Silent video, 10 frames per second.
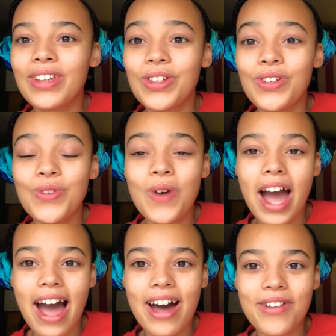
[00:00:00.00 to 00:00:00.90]
You
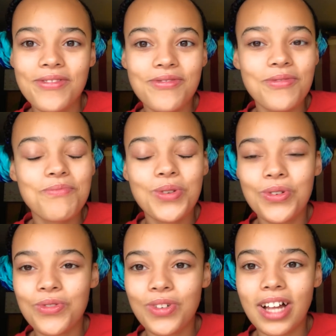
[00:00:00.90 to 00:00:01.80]
have
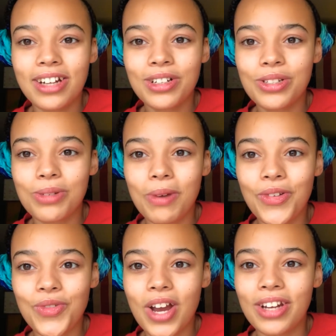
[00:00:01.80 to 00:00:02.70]
beautiful energy, my
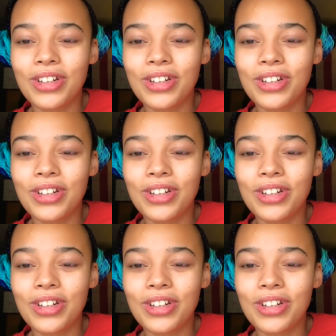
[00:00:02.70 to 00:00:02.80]
friend,